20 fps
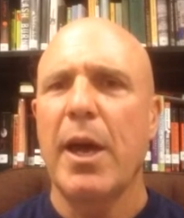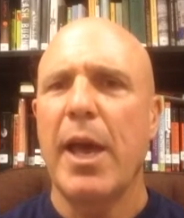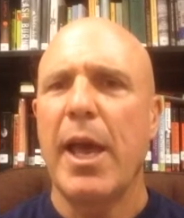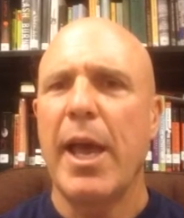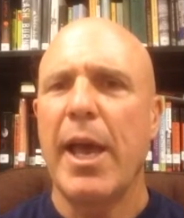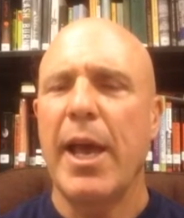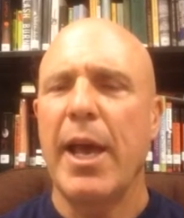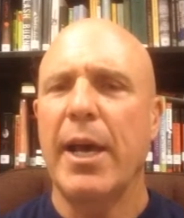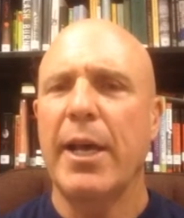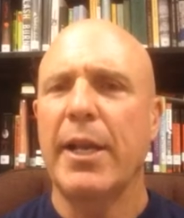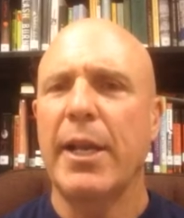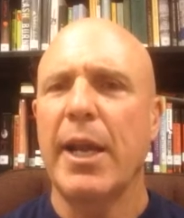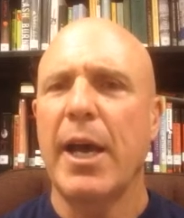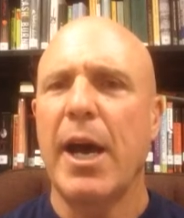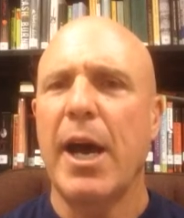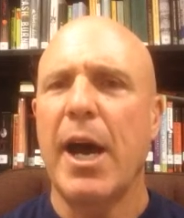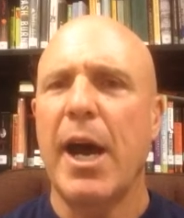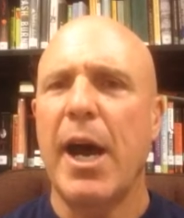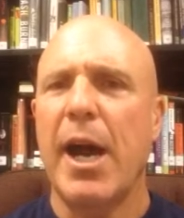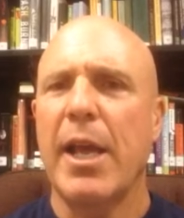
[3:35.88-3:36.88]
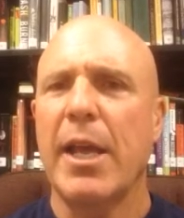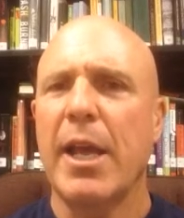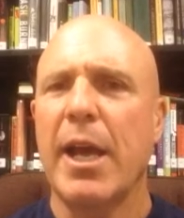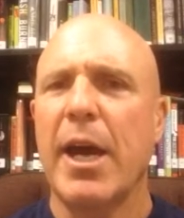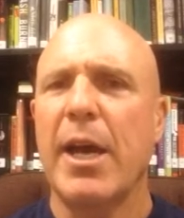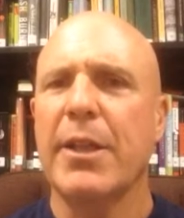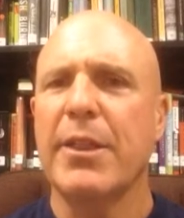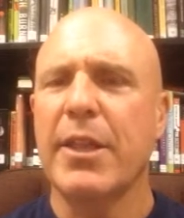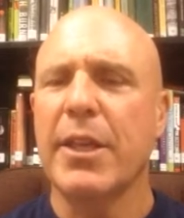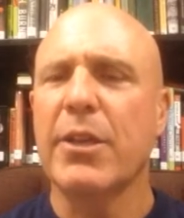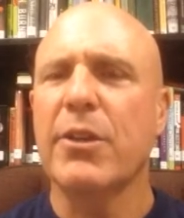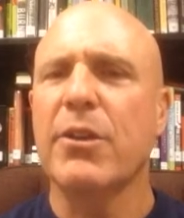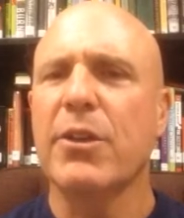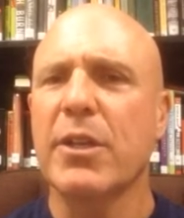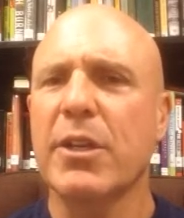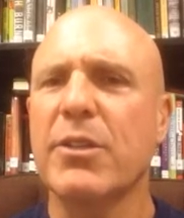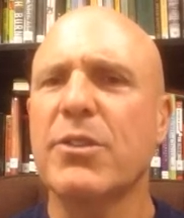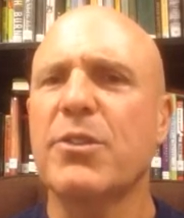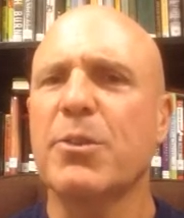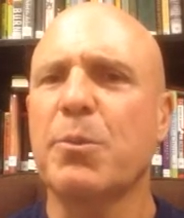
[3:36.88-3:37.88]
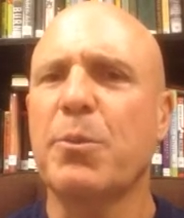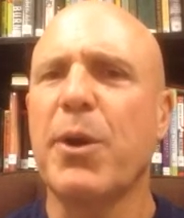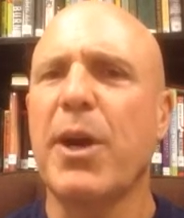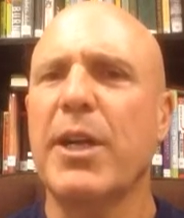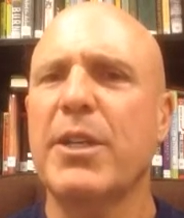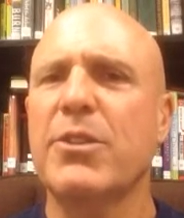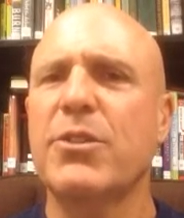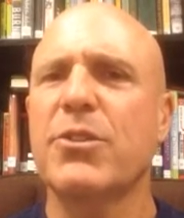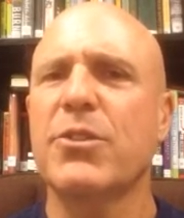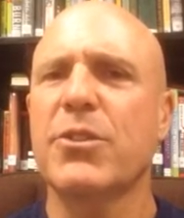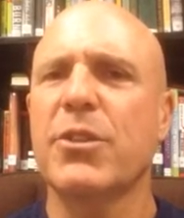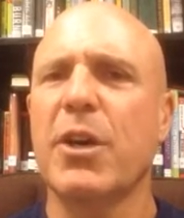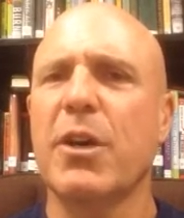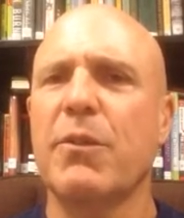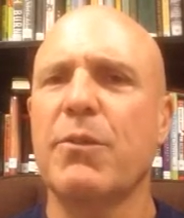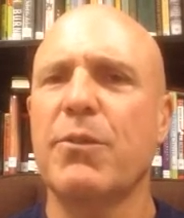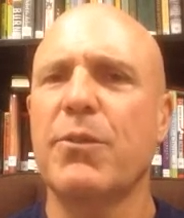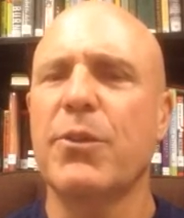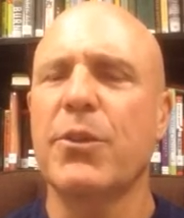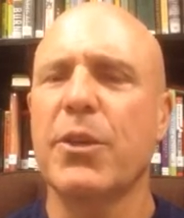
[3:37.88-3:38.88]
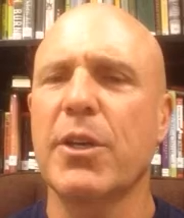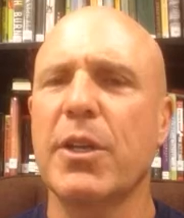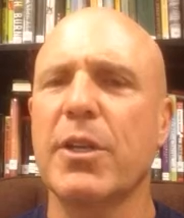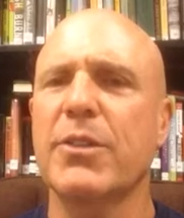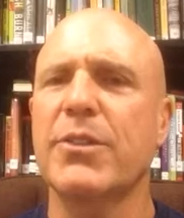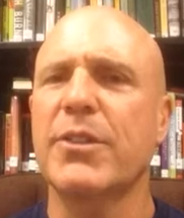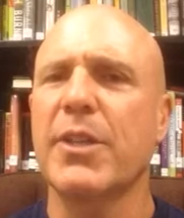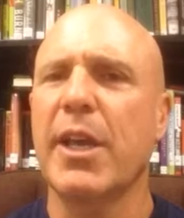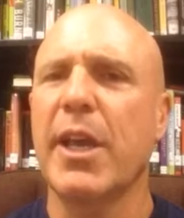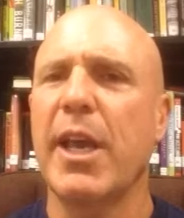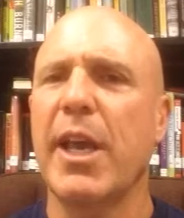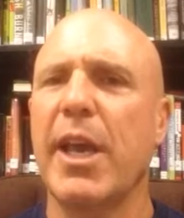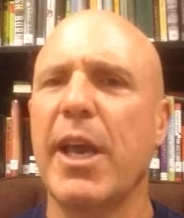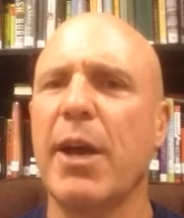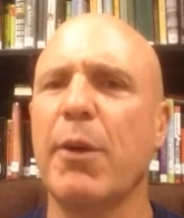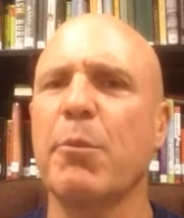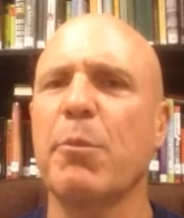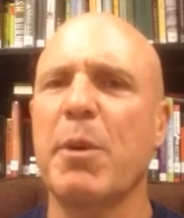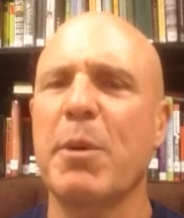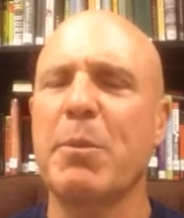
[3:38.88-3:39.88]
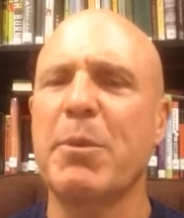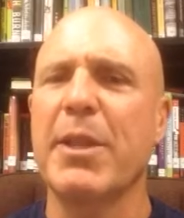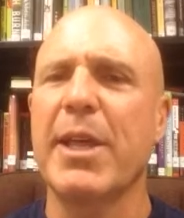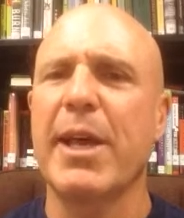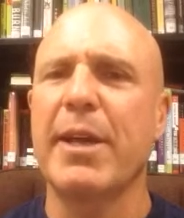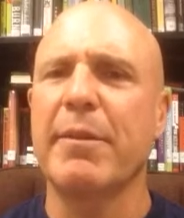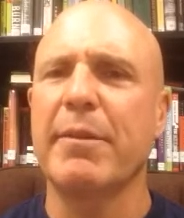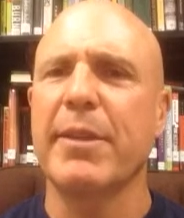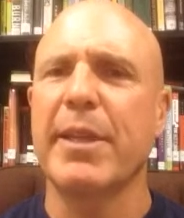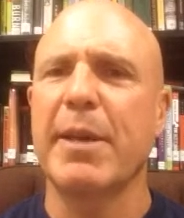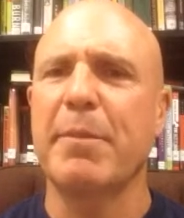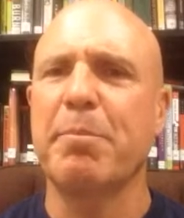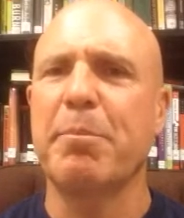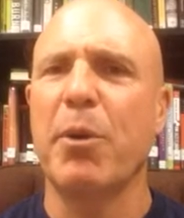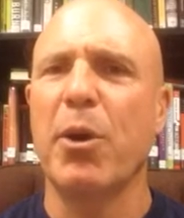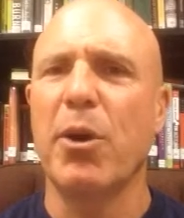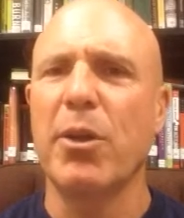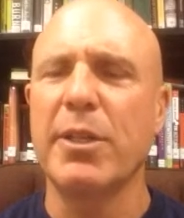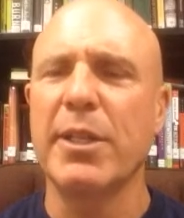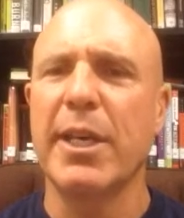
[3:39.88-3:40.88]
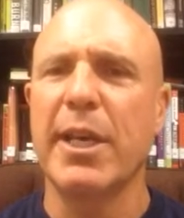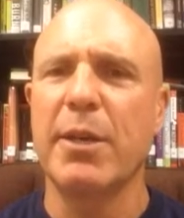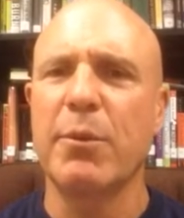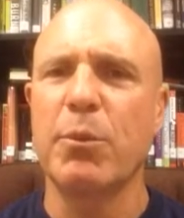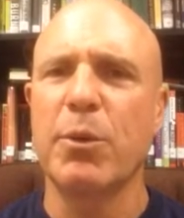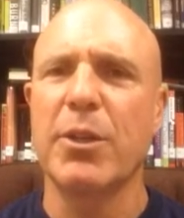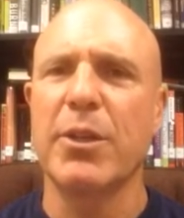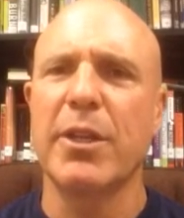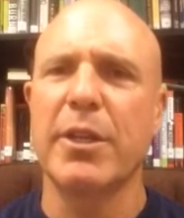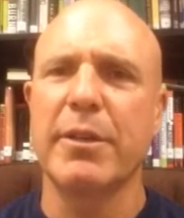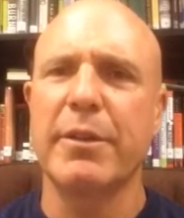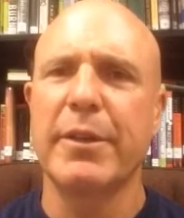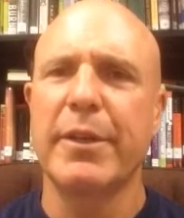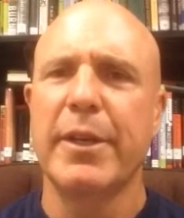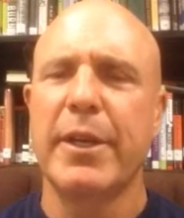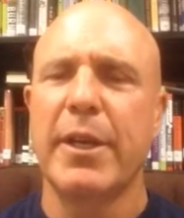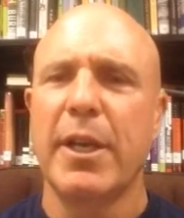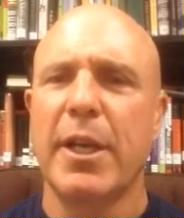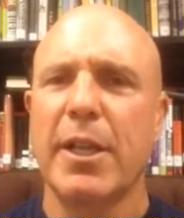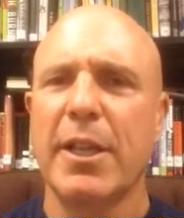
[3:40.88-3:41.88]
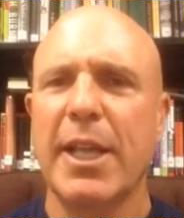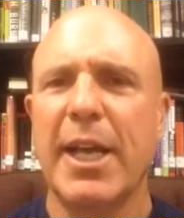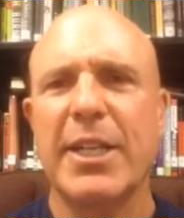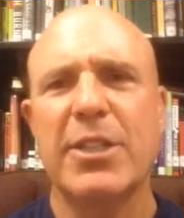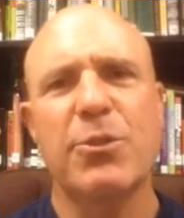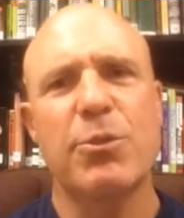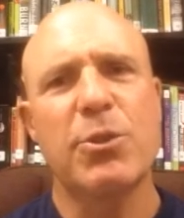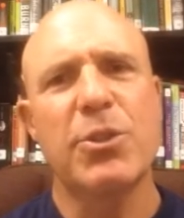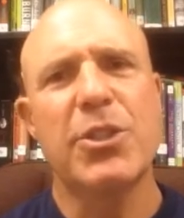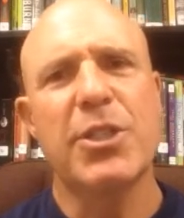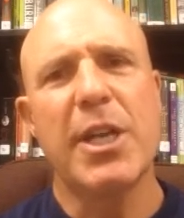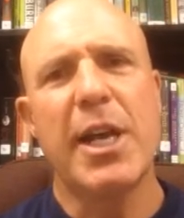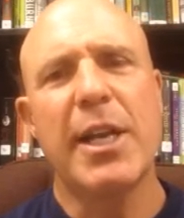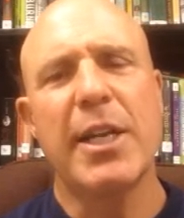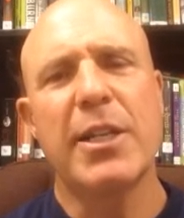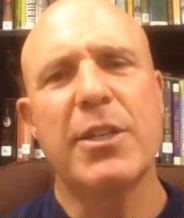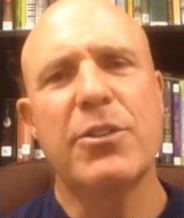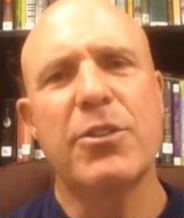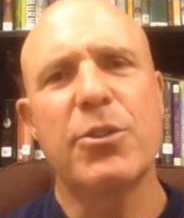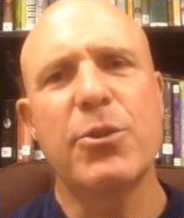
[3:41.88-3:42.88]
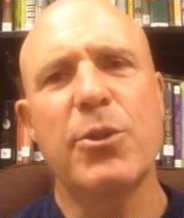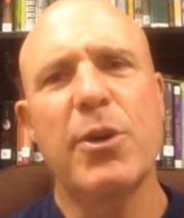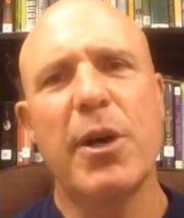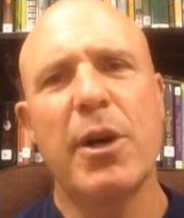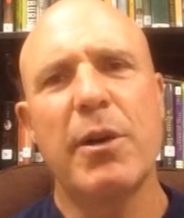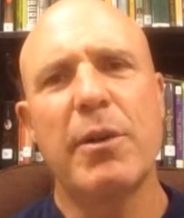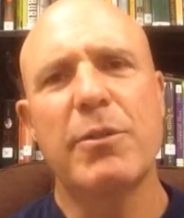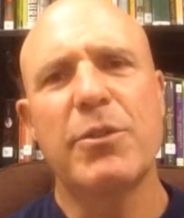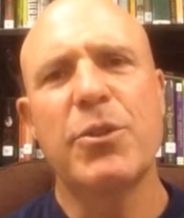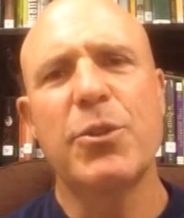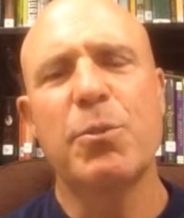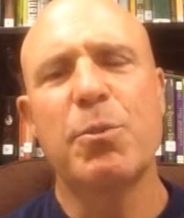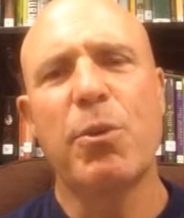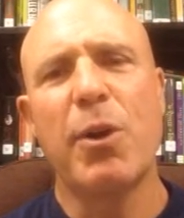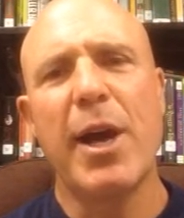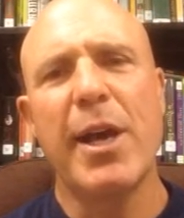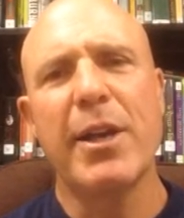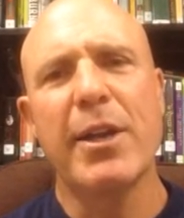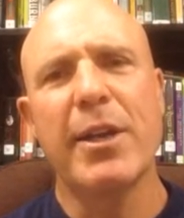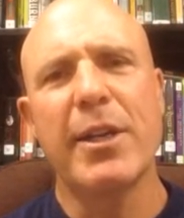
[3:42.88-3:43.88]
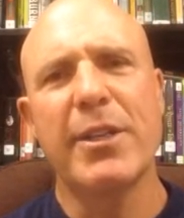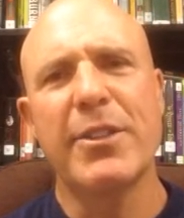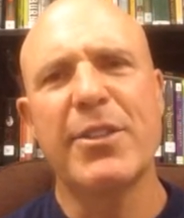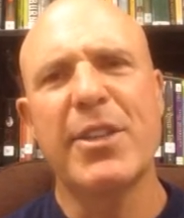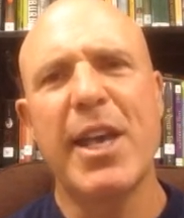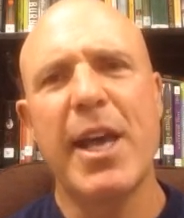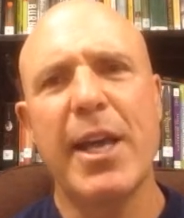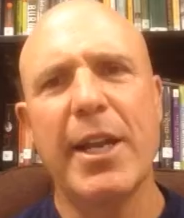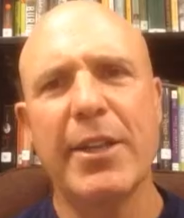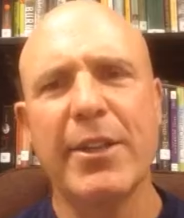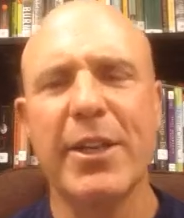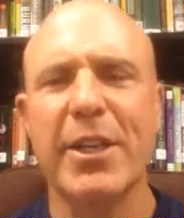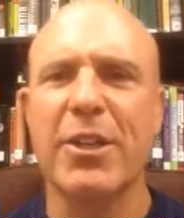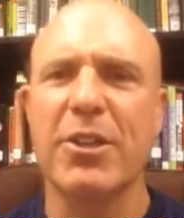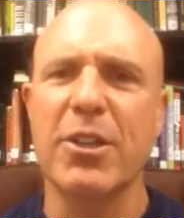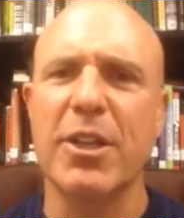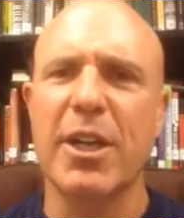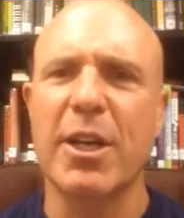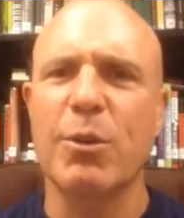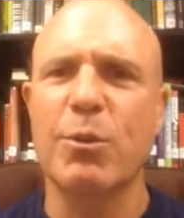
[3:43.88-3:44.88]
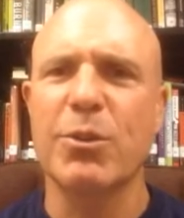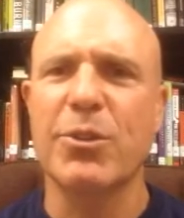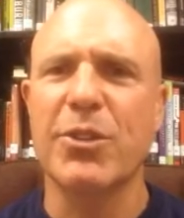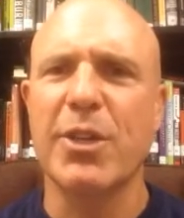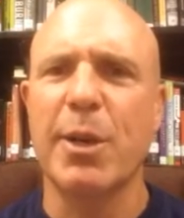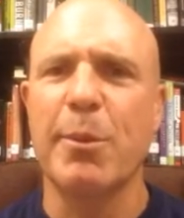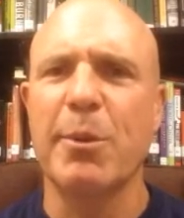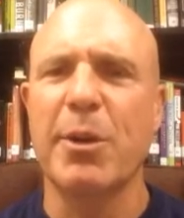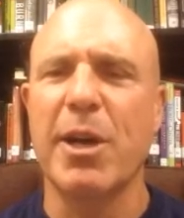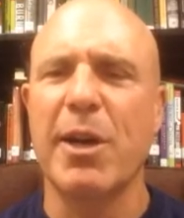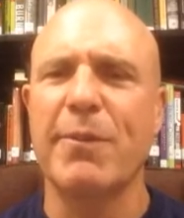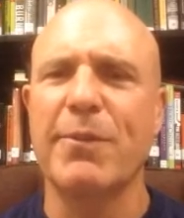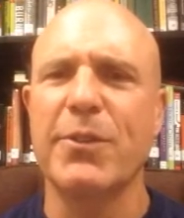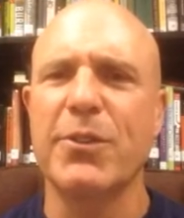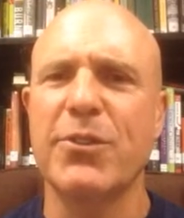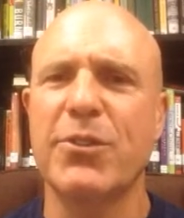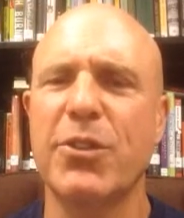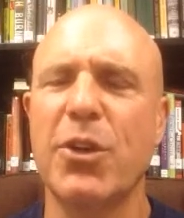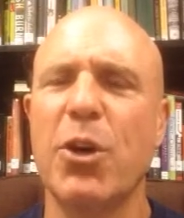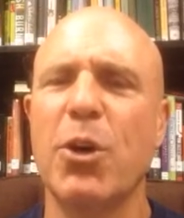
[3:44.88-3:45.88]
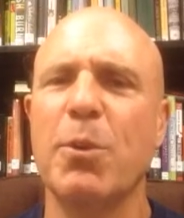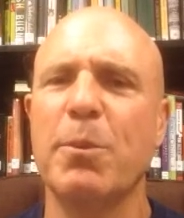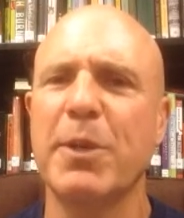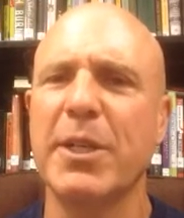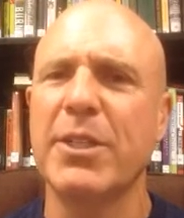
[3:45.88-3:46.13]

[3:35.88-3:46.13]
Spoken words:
And I think you're going to surprise yourself. You're going to say, hey, I remember that bald head where the lights were shining too bright on his head and the glare was coming off his dome.